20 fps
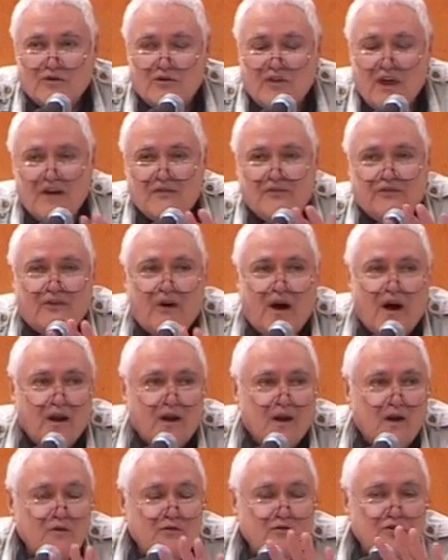They
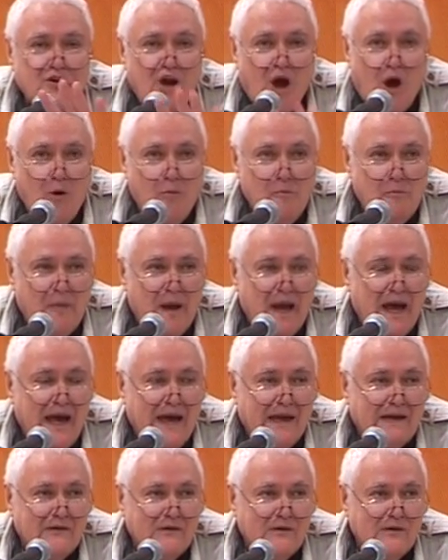followed no
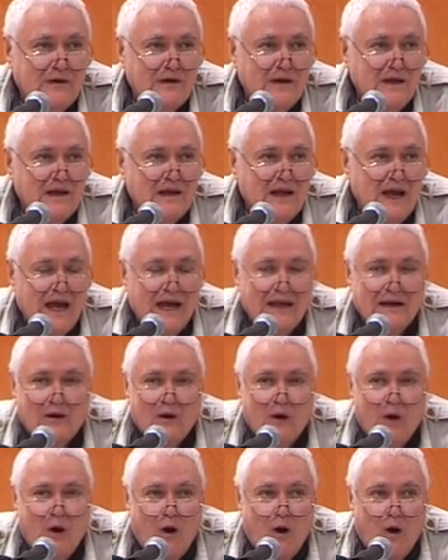pattern at
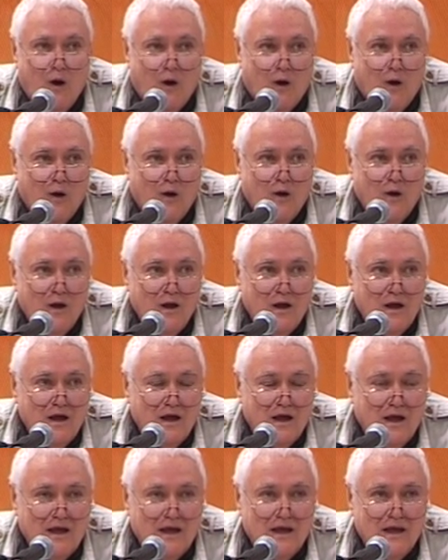all,
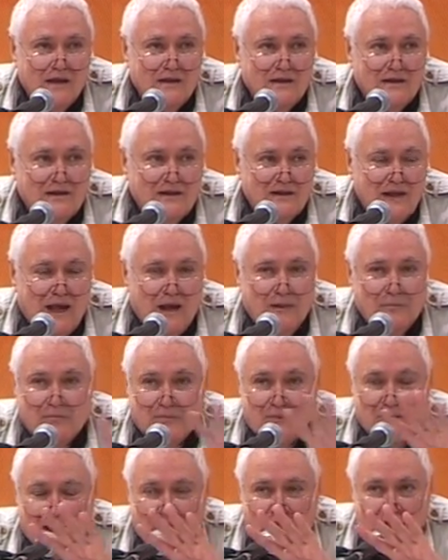except
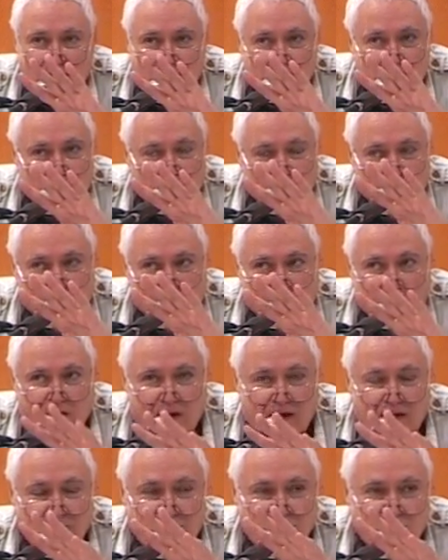if they were going
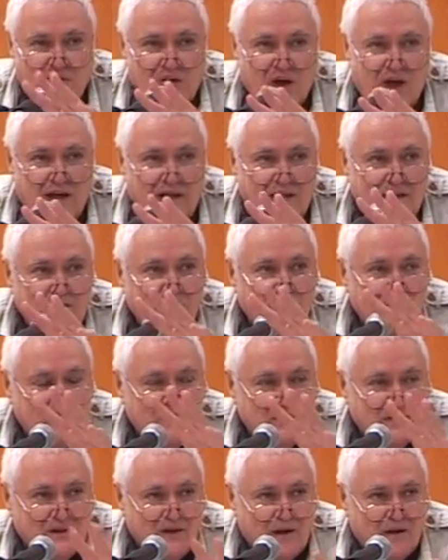to change a
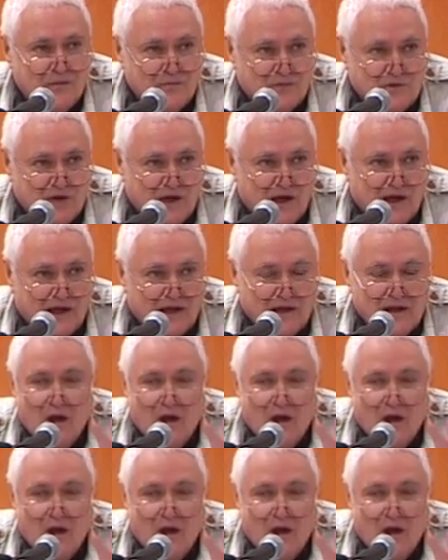subject,